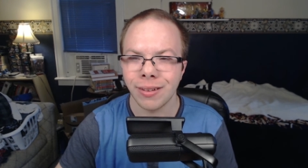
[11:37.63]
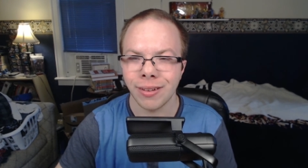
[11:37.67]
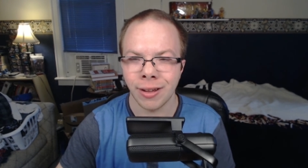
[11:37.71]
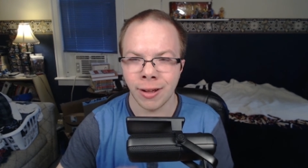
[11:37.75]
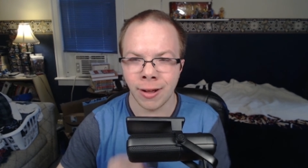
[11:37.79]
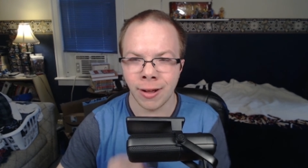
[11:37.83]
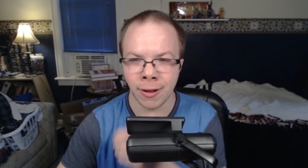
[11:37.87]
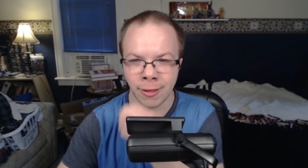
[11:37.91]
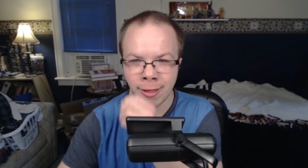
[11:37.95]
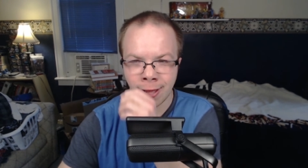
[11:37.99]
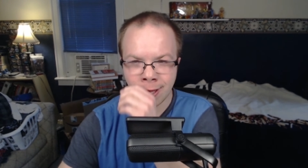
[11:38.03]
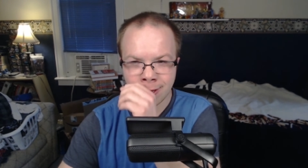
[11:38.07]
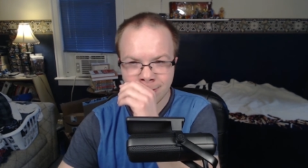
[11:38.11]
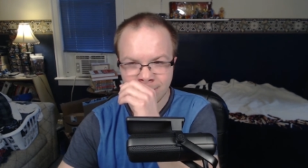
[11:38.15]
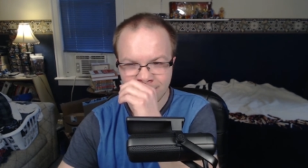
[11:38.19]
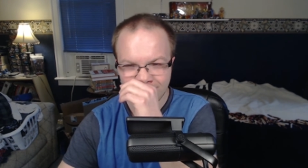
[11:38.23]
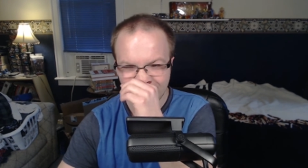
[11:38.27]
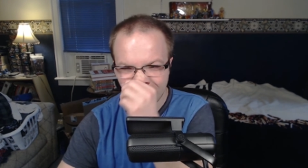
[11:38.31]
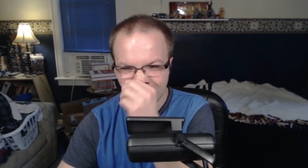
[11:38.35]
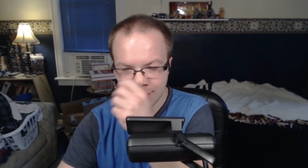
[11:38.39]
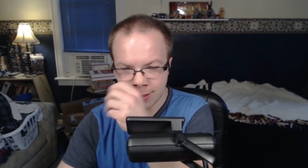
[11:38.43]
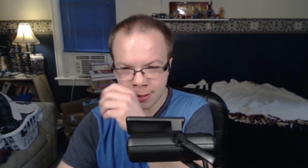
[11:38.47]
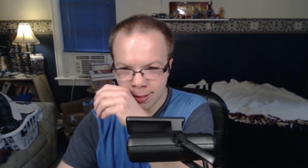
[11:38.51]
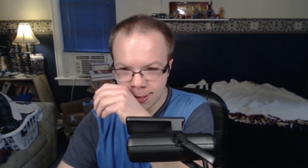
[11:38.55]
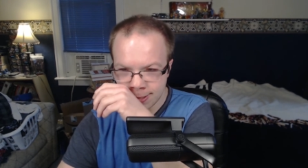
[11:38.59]
Oh, that's
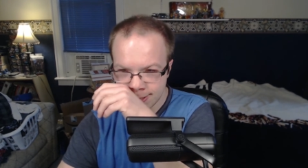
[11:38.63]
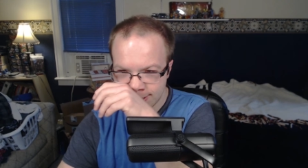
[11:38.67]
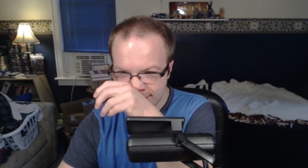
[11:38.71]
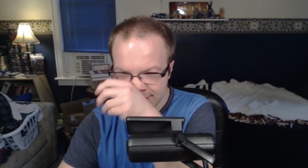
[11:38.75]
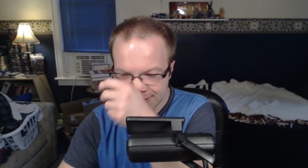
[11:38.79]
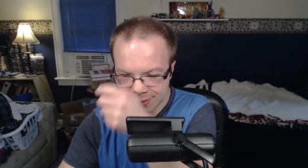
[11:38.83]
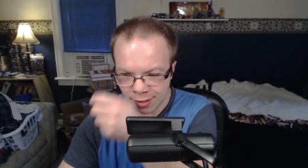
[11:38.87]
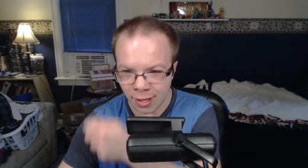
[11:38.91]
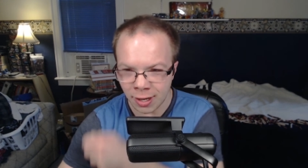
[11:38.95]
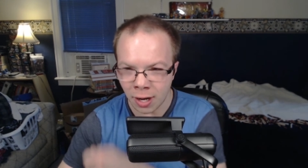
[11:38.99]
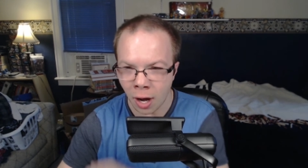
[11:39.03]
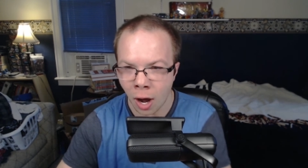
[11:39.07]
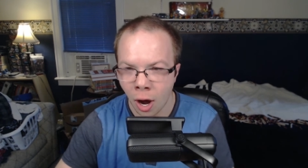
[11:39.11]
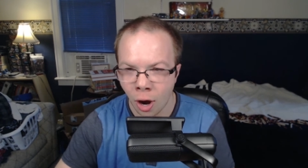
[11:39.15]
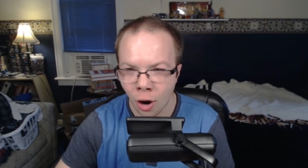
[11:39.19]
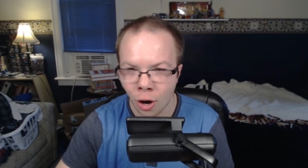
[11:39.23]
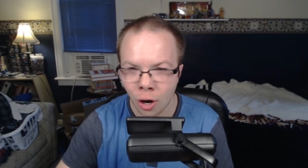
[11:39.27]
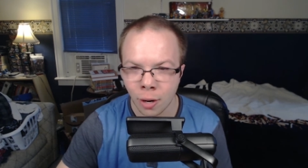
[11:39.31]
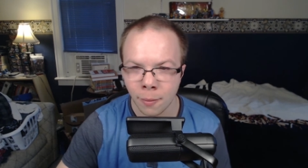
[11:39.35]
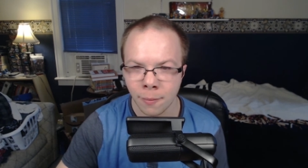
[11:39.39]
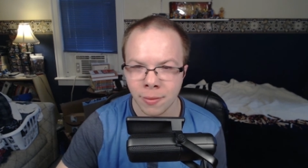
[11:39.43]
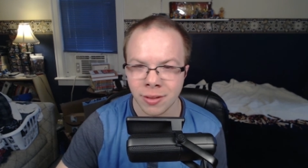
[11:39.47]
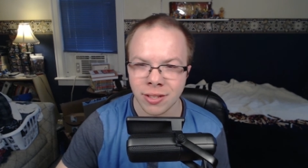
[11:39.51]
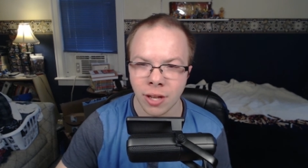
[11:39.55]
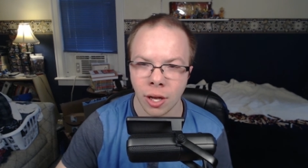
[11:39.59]
weird because his like
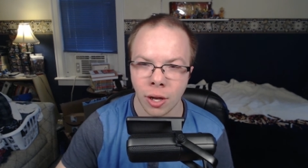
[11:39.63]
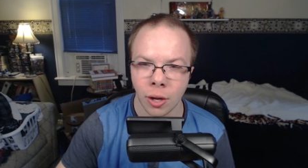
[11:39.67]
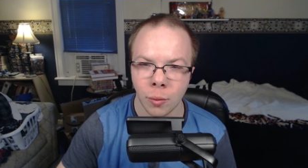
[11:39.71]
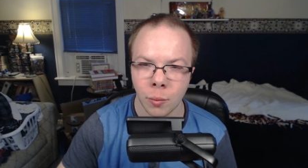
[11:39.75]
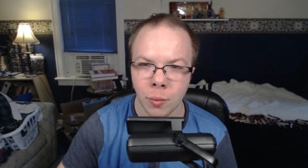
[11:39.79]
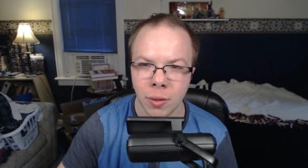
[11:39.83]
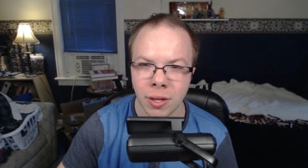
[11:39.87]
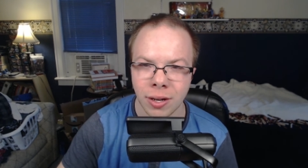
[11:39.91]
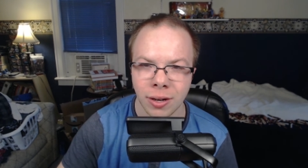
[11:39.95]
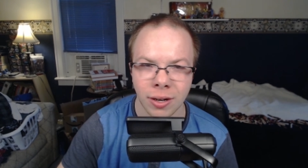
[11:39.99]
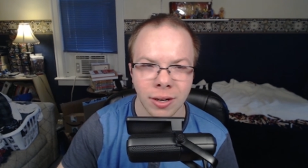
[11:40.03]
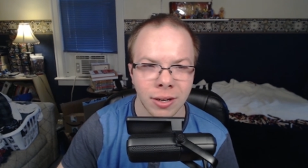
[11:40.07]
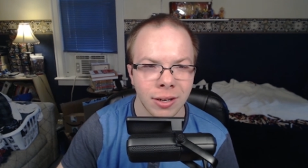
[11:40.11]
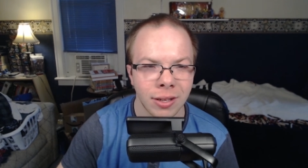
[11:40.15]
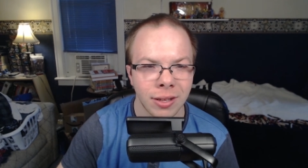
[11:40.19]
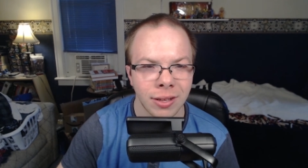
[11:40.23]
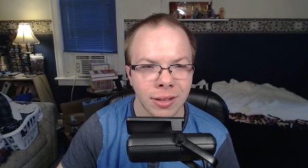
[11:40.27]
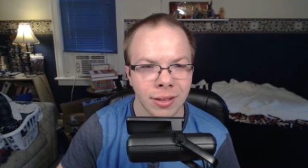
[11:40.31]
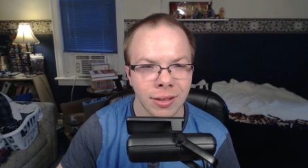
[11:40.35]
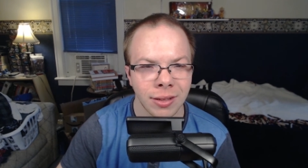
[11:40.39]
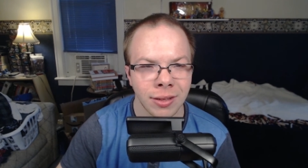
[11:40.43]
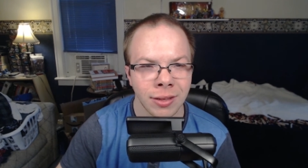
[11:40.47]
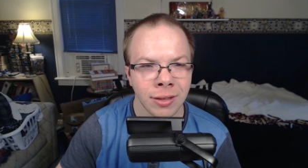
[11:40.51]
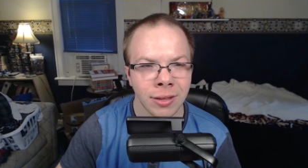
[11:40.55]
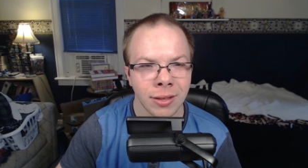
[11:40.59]
arm is all weird,
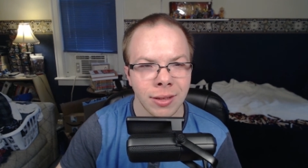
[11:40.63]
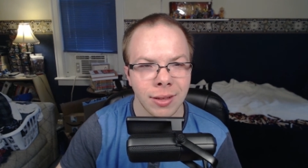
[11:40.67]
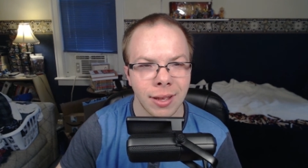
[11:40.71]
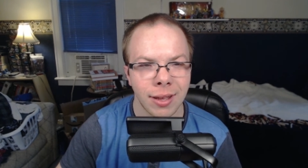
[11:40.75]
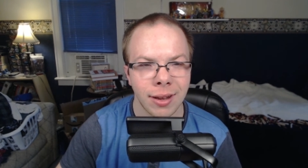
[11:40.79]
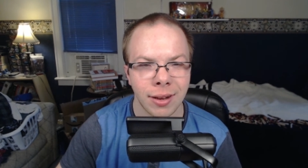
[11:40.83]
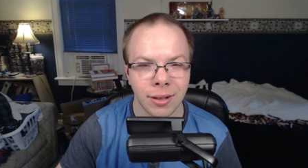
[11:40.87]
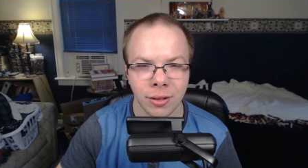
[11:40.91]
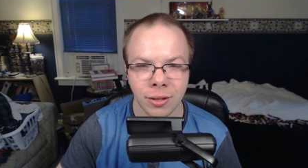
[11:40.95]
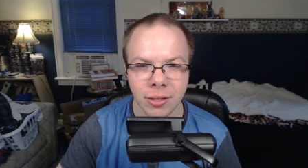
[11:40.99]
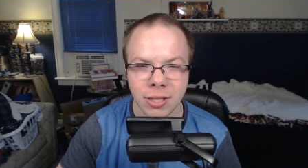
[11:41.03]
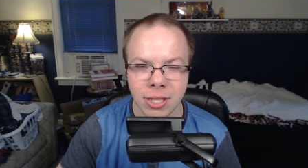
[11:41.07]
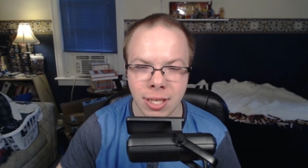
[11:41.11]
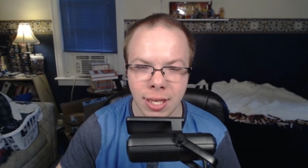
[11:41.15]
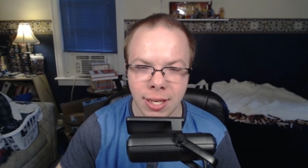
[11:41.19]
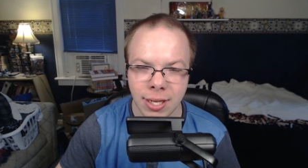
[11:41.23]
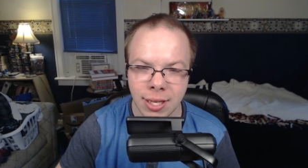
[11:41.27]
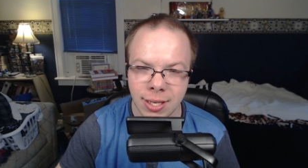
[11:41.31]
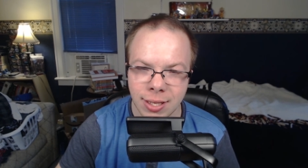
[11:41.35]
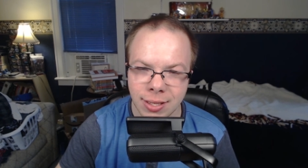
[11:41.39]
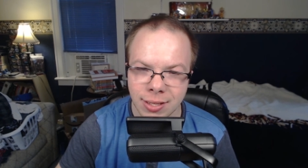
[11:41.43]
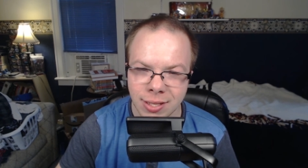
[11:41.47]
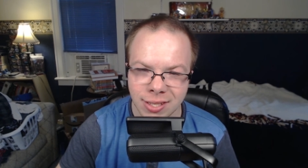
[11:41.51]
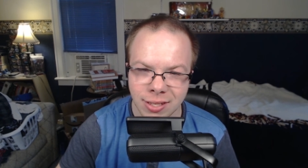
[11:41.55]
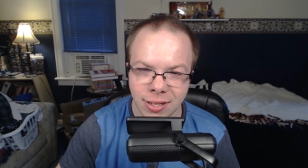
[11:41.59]
and it looks like
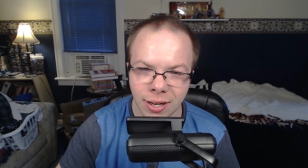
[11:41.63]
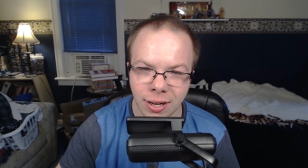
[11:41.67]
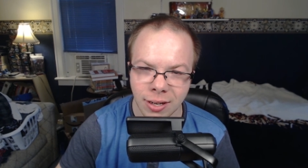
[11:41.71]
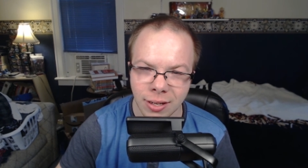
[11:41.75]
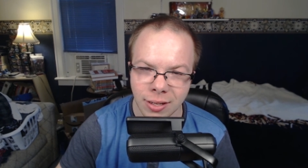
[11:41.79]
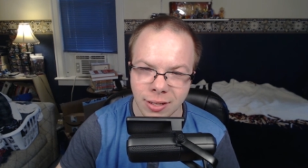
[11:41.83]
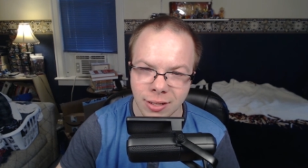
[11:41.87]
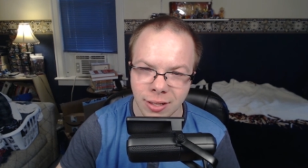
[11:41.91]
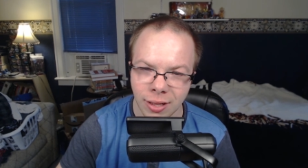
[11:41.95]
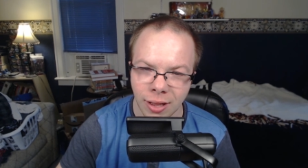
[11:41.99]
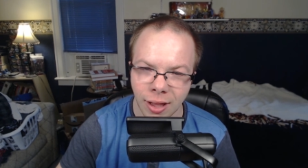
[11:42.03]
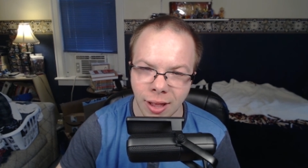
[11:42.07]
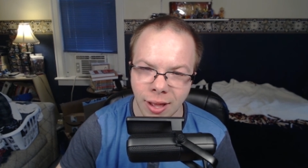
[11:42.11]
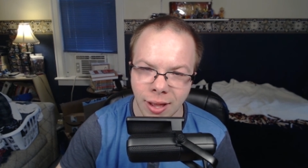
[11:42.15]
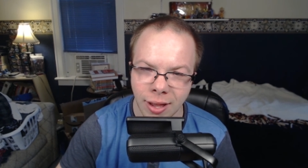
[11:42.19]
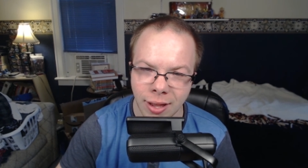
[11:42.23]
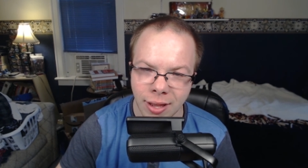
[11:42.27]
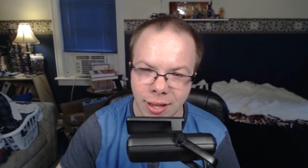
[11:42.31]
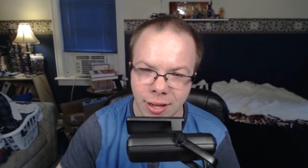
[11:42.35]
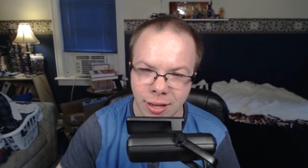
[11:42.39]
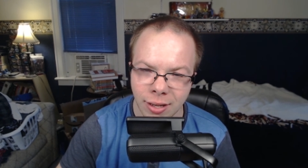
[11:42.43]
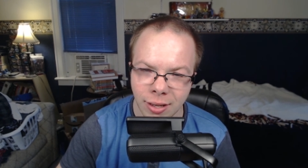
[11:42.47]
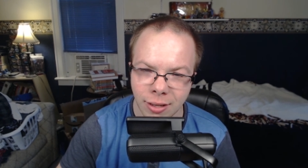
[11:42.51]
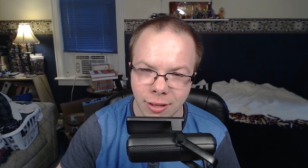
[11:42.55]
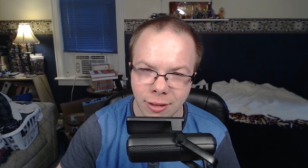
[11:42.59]
he's starting to
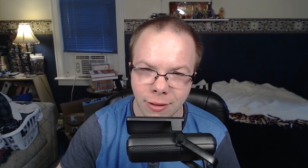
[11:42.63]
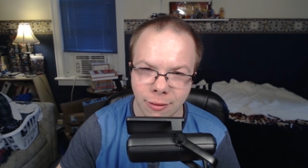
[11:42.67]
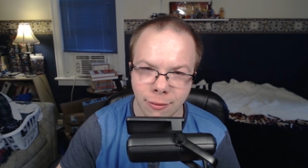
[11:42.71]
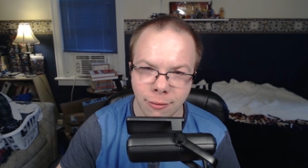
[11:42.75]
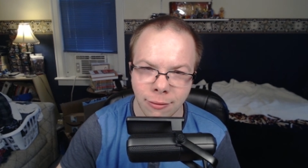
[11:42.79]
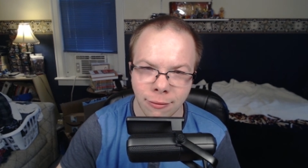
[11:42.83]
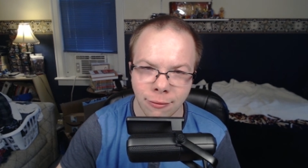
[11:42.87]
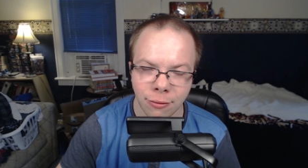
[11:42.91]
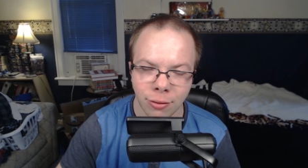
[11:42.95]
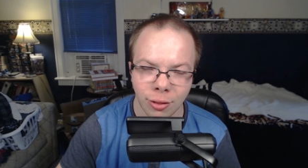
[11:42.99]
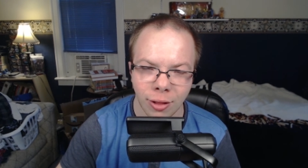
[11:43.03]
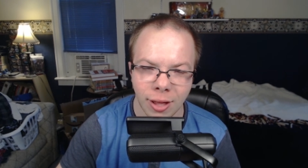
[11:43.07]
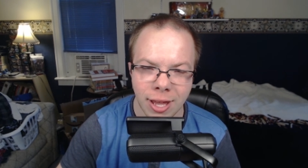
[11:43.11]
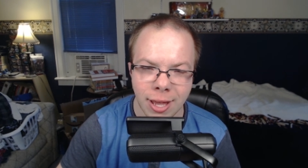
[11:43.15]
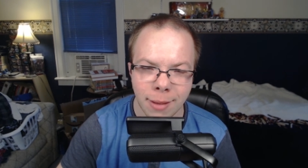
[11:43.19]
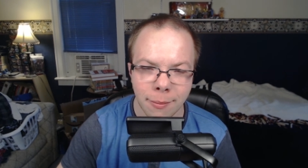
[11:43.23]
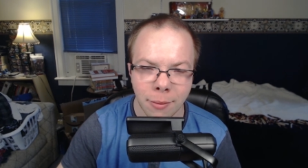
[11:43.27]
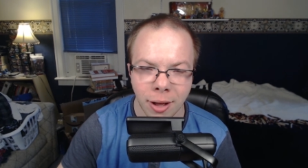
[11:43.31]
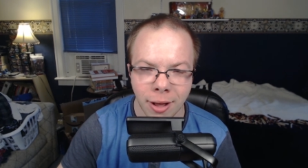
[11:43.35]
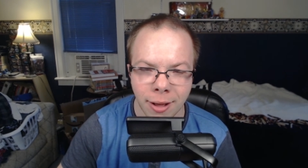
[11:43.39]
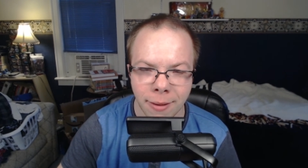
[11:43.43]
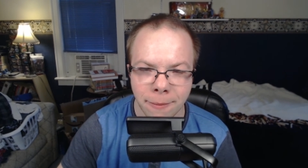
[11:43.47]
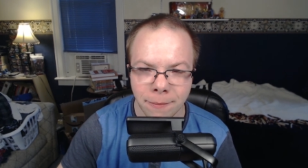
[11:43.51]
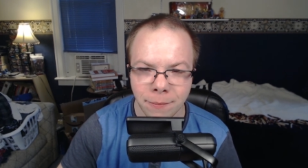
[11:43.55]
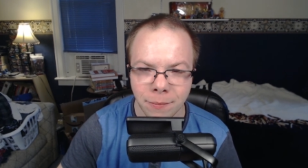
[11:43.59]
like flame
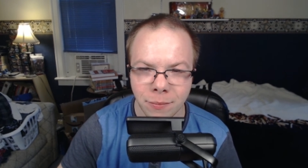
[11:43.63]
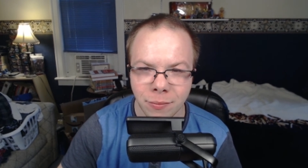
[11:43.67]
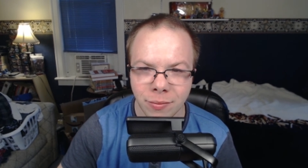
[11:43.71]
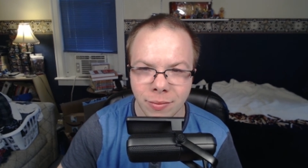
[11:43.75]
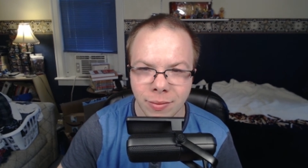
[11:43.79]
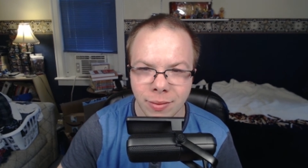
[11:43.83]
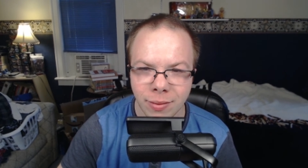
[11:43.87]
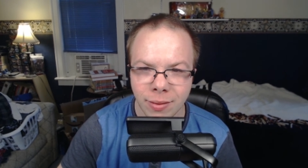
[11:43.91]
up.